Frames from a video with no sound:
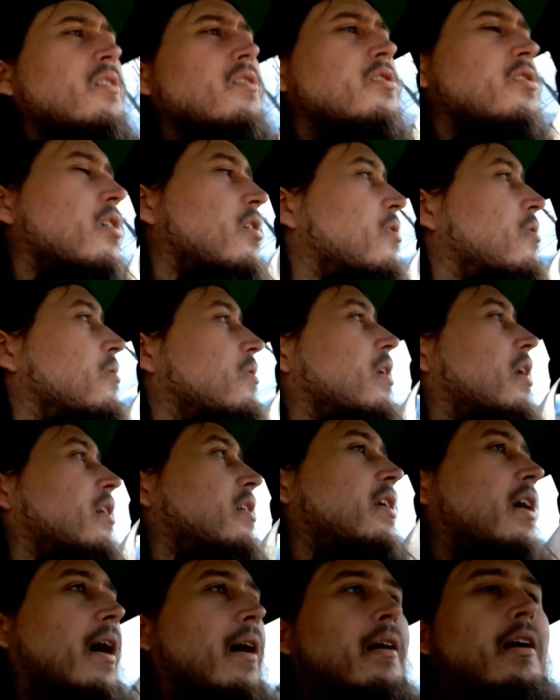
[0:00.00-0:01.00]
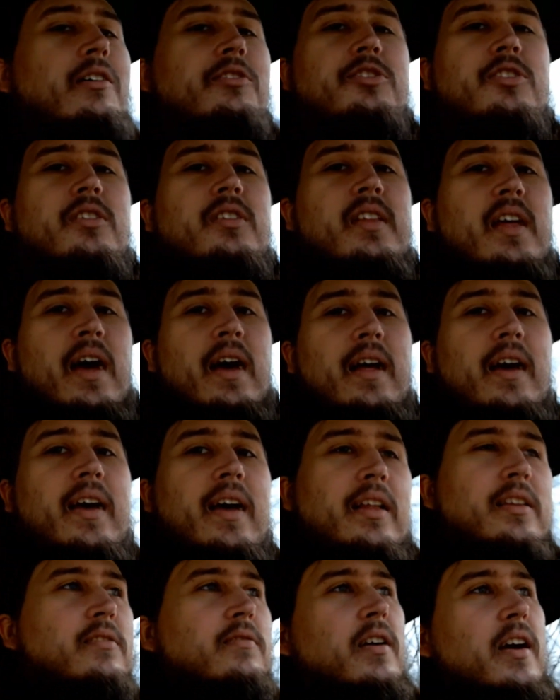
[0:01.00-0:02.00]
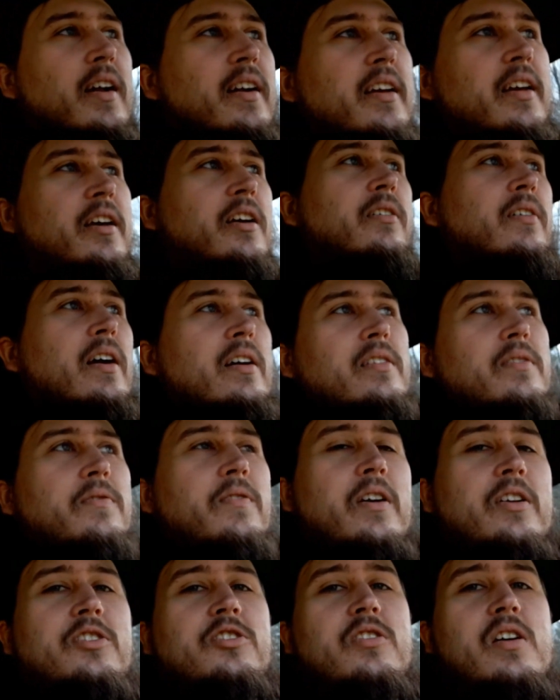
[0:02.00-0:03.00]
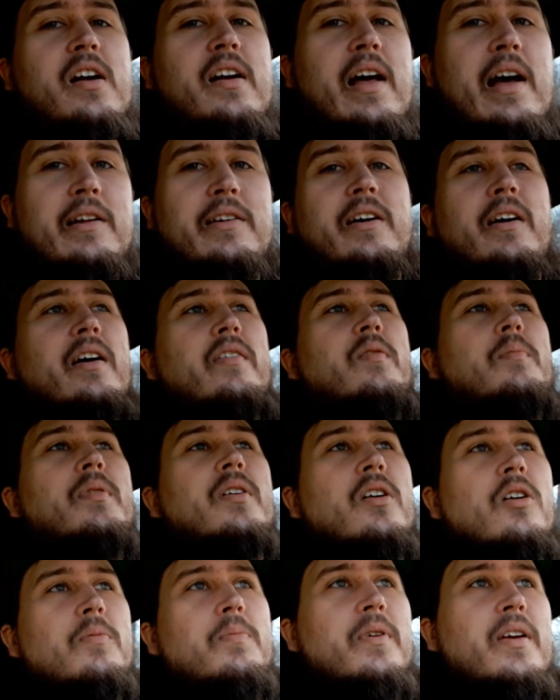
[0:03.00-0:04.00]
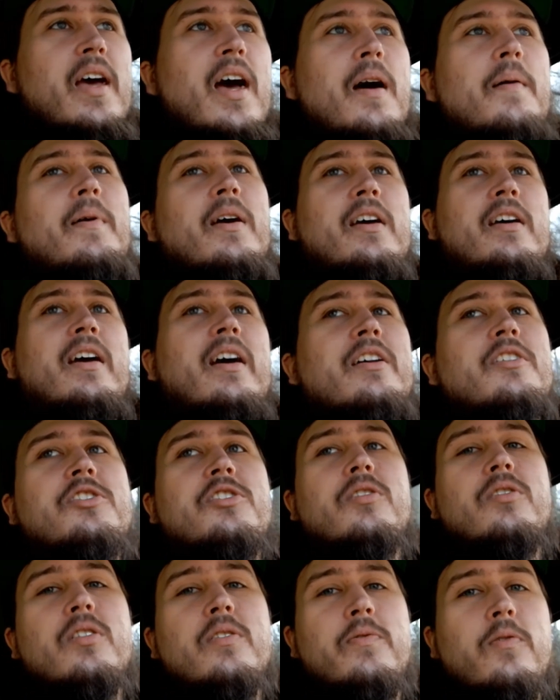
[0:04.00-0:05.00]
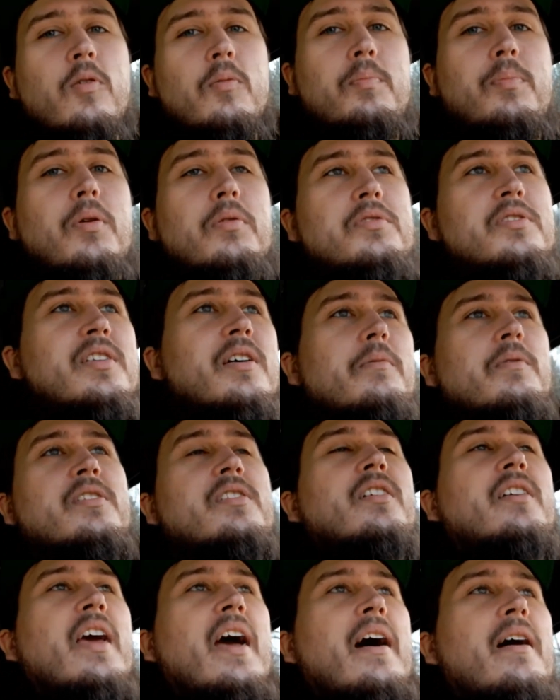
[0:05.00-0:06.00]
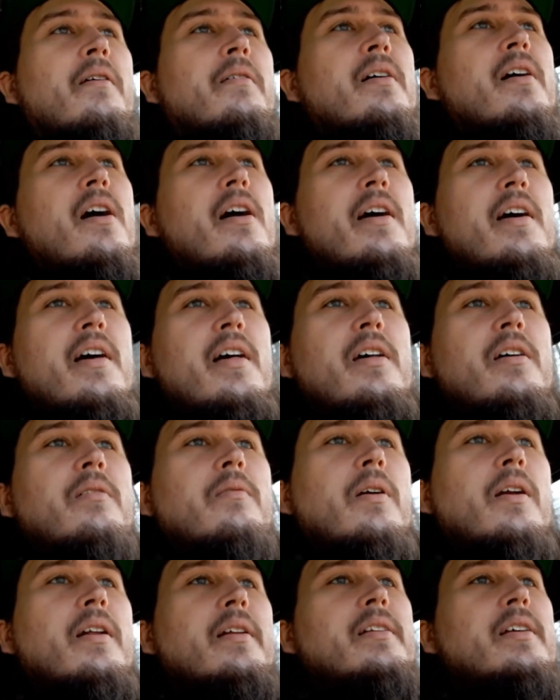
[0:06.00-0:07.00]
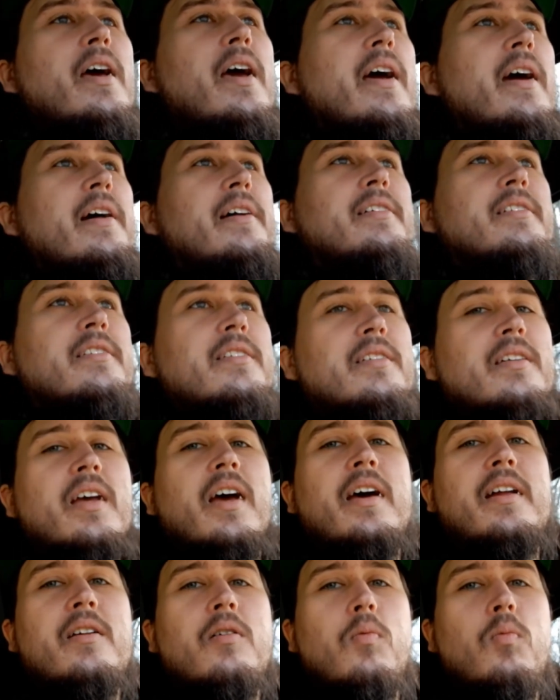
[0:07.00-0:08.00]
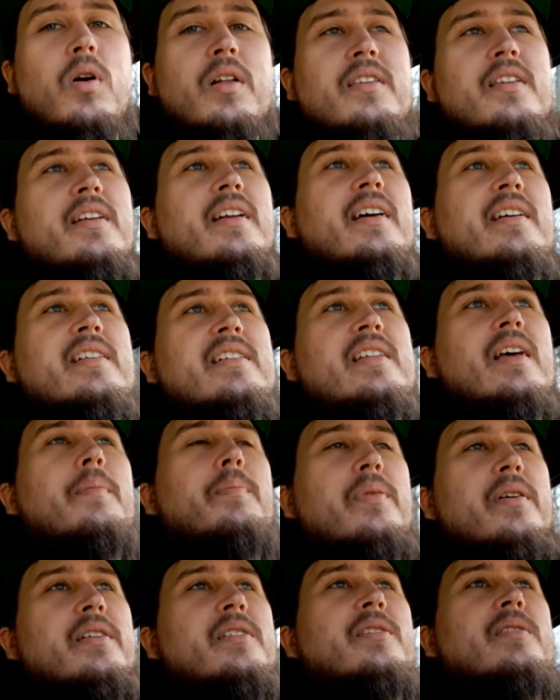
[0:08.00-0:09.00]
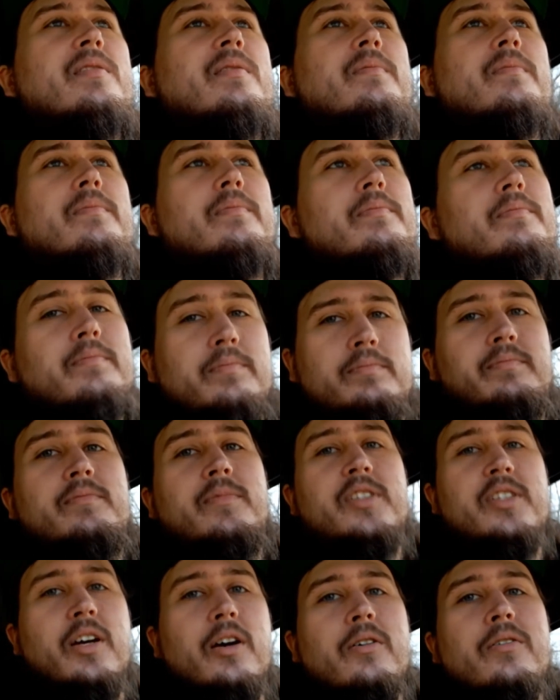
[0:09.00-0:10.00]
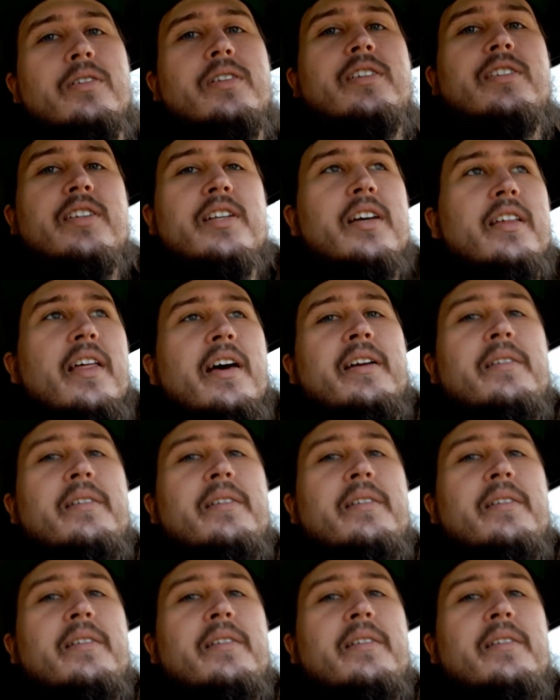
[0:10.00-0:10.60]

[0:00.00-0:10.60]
So yeah, I'll show you that. I got the radiator out, the fan shroud out. Now I have a big open gap. I can kind of show you the 4 bolts that we took out and kind of what the next step is. So, see you